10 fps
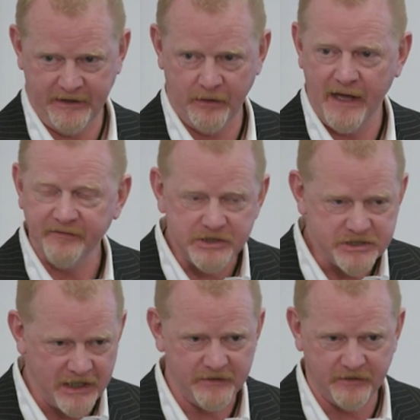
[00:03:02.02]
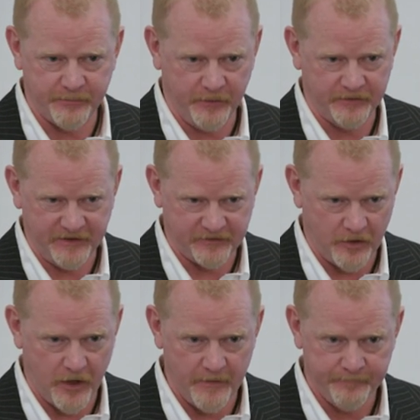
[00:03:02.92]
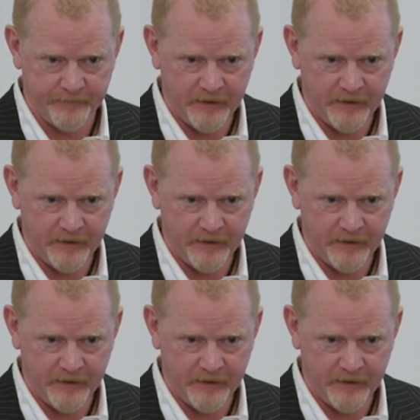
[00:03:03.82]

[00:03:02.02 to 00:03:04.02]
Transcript: They don't have to change the process at all.